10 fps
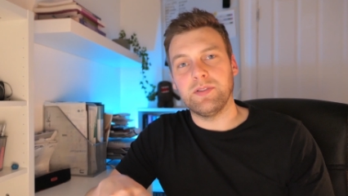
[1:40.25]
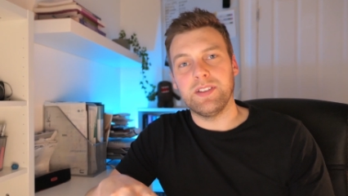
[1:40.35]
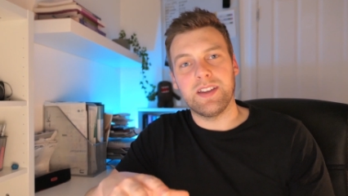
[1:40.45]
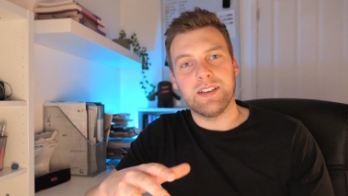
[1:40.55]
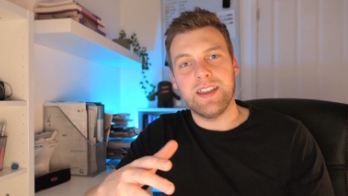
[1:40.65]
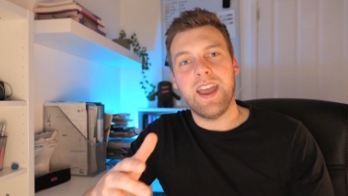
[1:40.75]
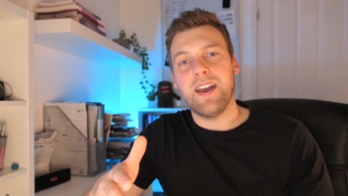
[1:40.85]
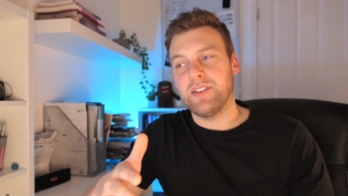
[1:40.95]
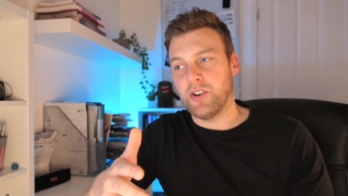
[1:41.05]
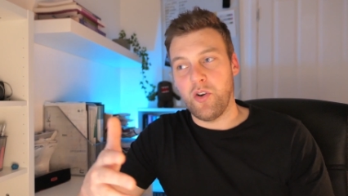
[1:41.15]
You can
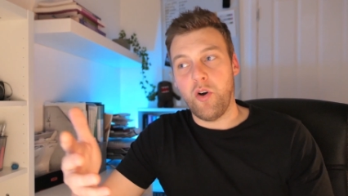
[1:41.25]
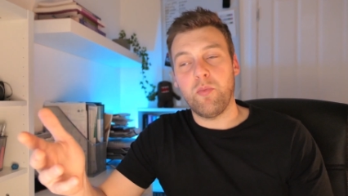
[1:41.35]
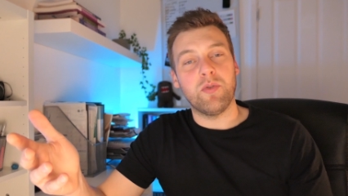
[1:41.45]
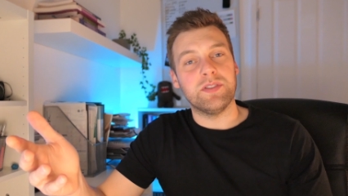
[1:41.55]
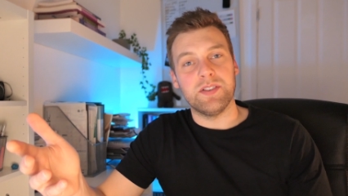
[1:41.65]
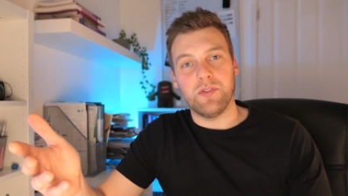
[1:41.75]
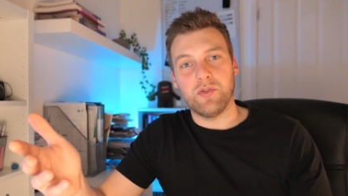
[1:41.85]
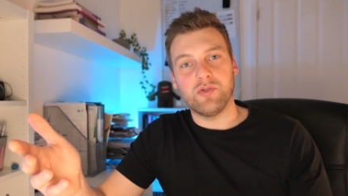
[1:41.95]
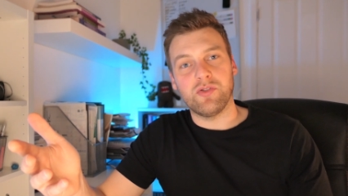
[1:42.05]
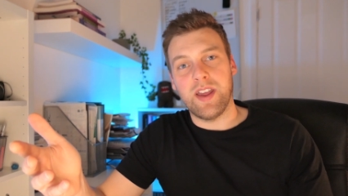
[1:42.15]
get, you know, upwards of
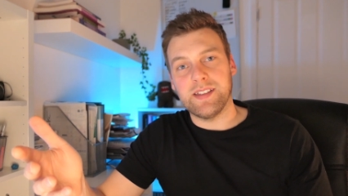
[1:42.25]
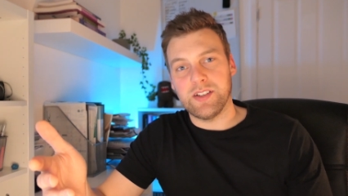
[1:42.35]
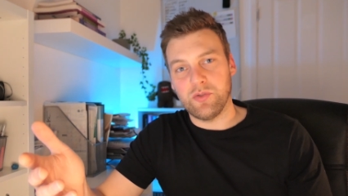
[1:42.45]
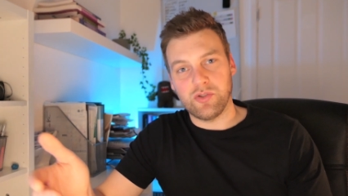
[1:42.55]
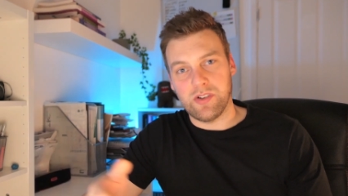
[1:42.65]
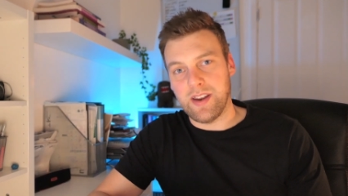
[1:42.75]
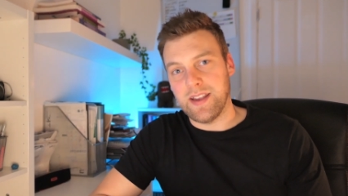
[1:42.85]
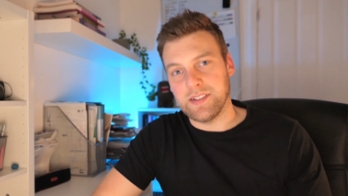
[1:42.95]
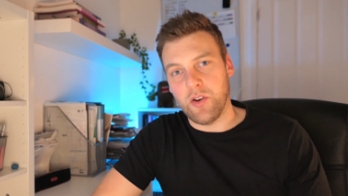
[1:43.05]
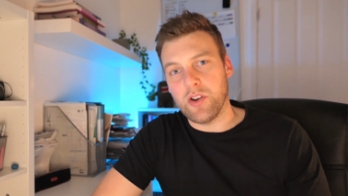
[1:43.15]
180,
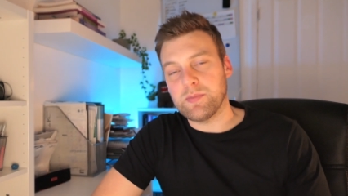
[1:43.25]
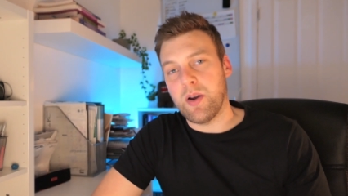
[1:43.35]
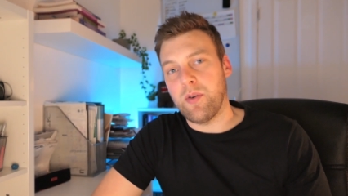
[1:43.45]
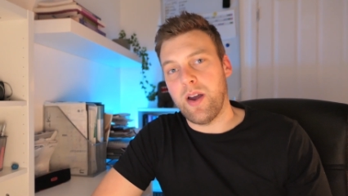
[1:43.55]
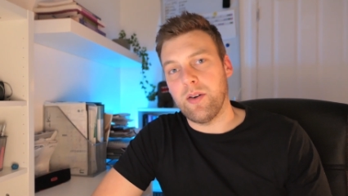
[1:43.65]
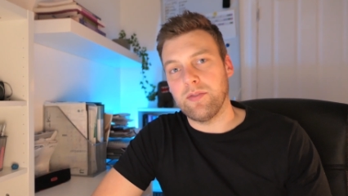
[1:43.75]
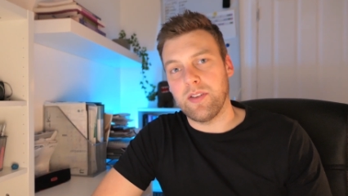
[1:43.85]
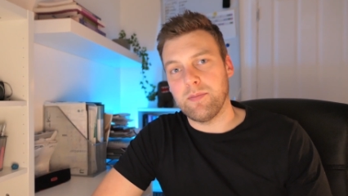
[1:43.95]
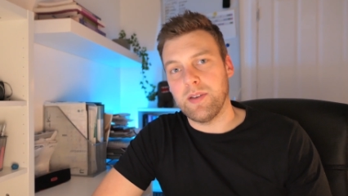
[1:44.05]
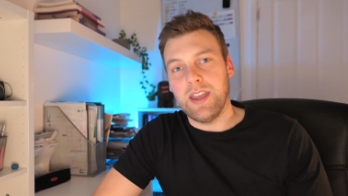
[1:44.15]
190 horsepower out of
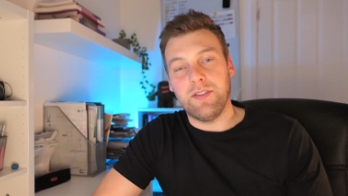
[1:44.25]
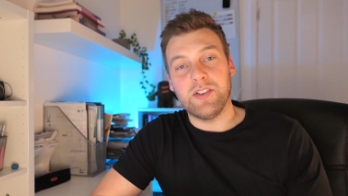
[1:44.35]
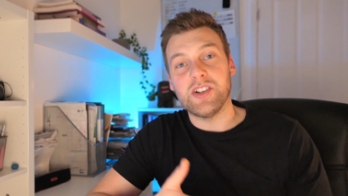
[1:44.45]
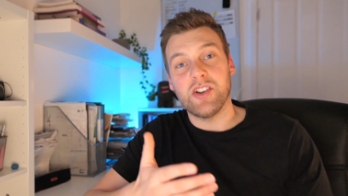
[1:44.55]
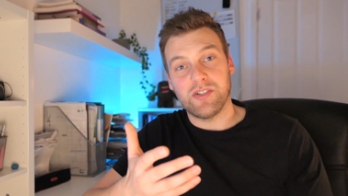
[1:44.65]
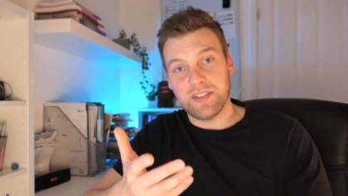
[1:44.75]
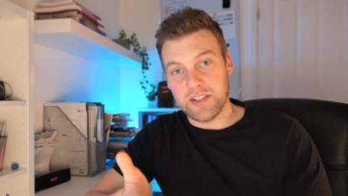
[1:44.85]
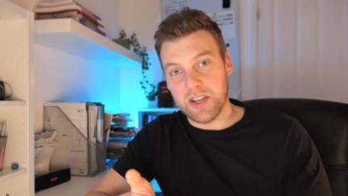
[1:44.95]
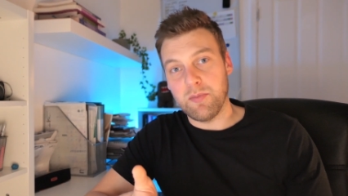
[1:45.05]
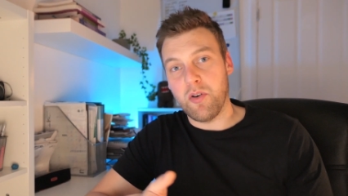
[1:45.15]
them if you change the
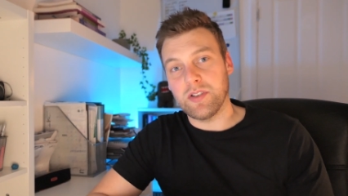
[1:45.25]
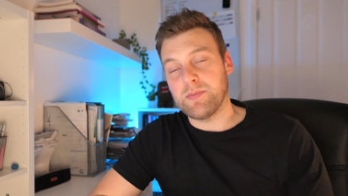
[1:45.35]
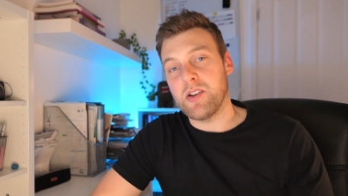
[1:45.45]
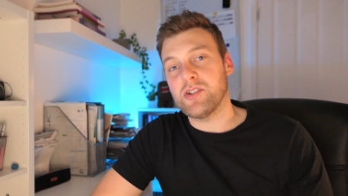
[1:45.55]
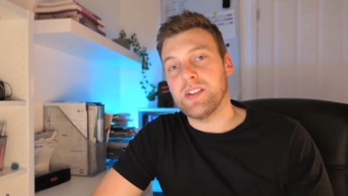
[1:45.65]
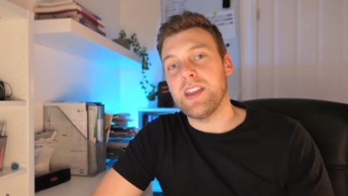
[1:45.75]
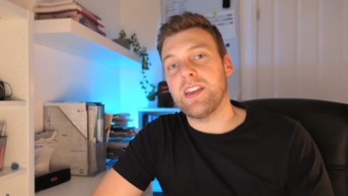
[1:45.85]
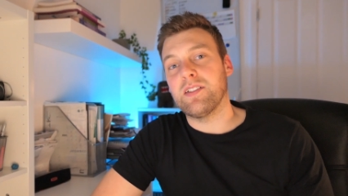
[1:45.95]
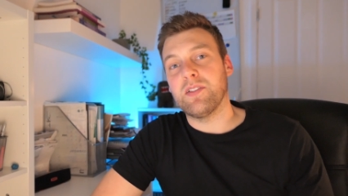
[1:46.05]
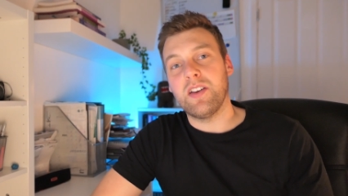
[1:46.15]
turbo. Especially, you
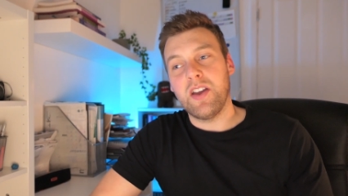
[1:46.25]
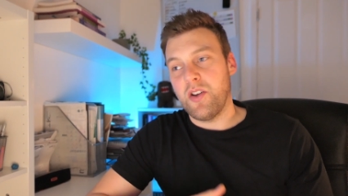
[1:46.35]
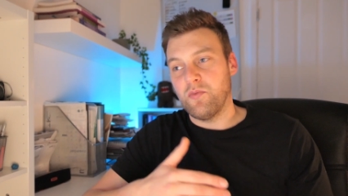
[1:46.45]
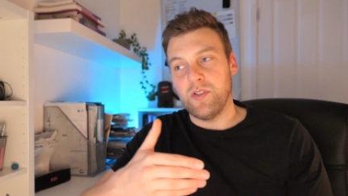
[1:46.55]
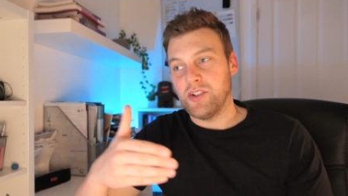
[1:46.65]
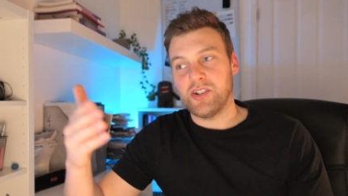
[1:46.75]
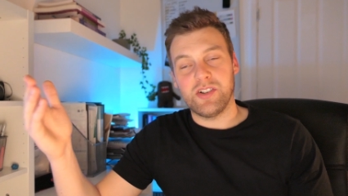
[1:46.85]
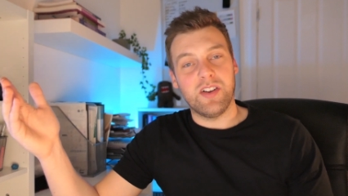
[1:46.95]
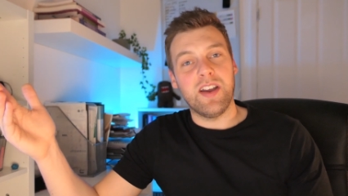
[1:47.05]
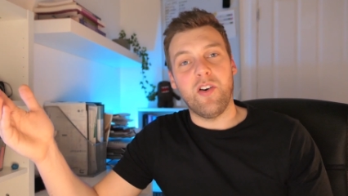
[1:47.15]
can reach
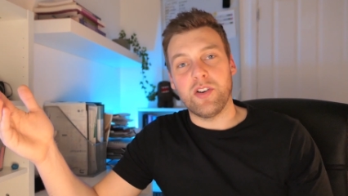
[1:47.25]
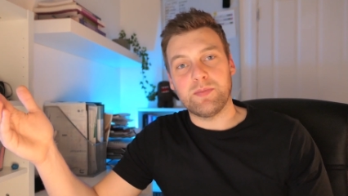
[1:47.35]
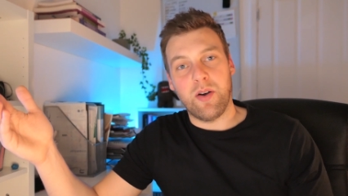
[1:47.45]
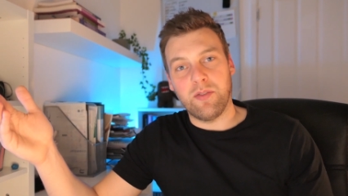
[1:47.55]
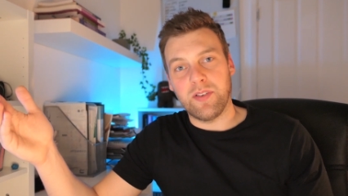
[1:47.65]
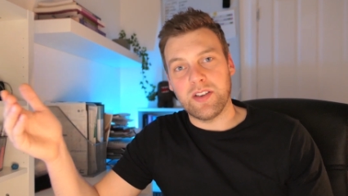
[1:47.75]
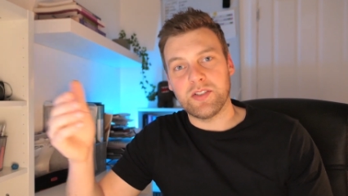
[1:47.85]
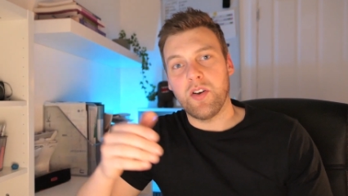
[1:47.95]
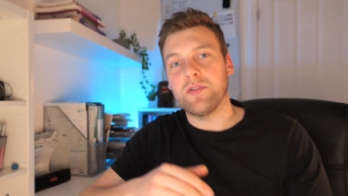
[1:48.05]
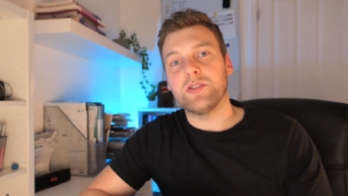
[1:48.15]
horsepower figures
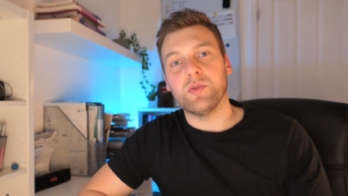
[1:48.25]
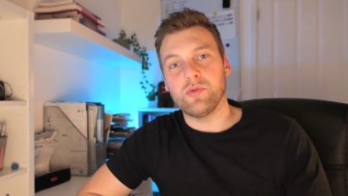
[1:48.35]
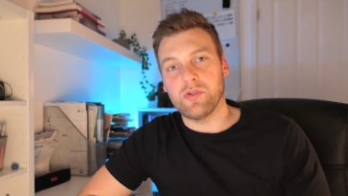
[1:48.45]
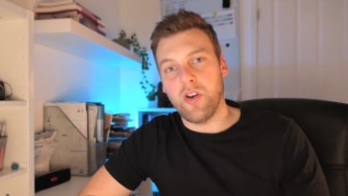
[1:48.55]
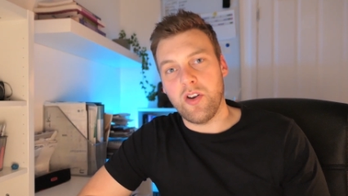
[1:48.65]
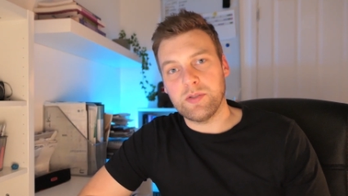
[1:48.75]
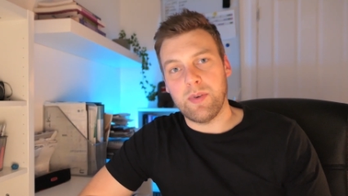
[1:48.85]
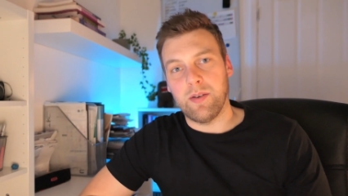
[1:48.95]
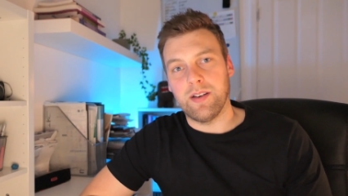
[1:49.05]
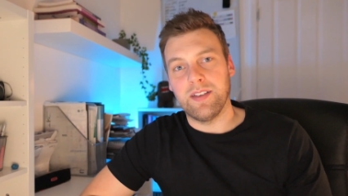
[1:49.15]
over 200
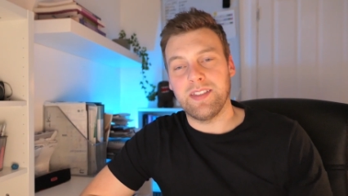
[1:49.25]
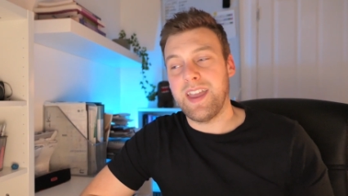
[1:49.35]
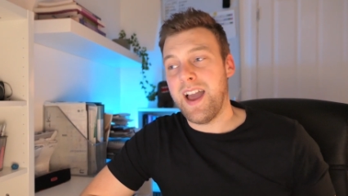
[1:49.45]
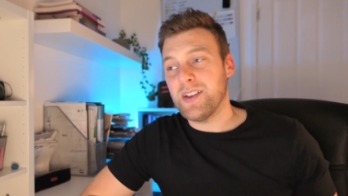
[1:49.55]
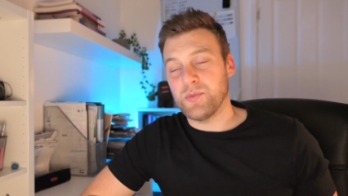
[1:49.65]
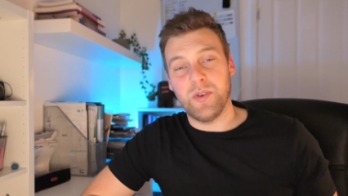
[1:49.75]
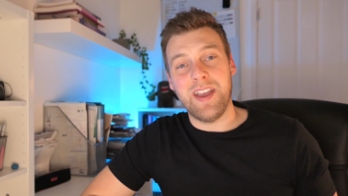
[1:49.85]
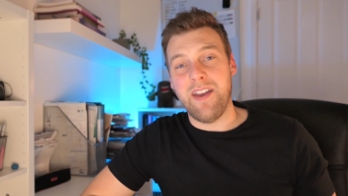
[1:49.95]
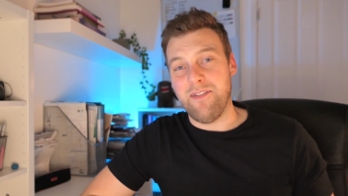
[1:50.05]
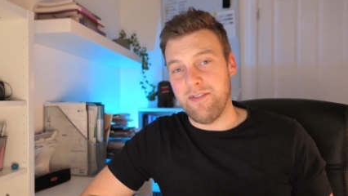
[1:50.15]
horsepower, and the cars
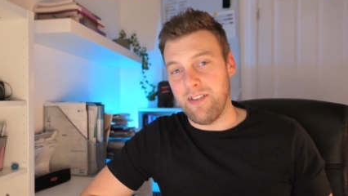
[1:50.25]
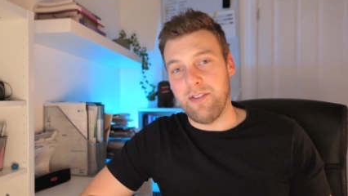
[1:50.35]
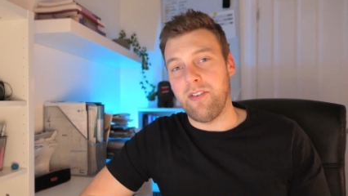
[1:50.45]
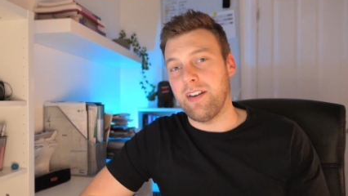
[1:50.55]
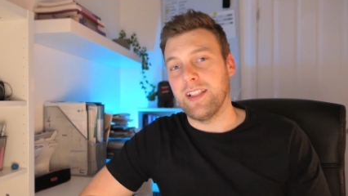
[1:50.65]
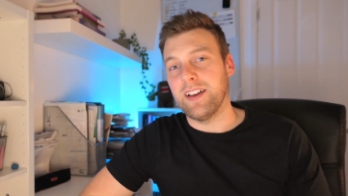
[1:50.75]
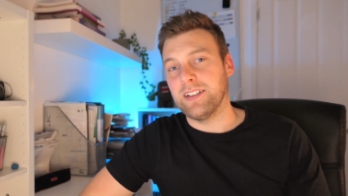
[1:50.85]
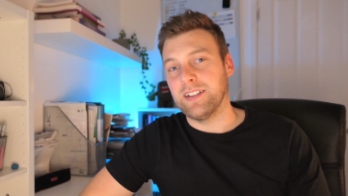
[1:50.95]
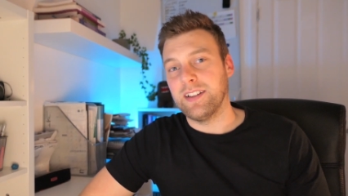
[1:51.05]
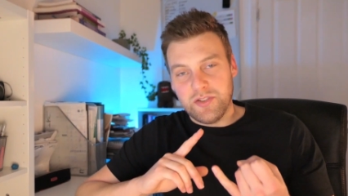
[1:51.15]
weigh very, very little.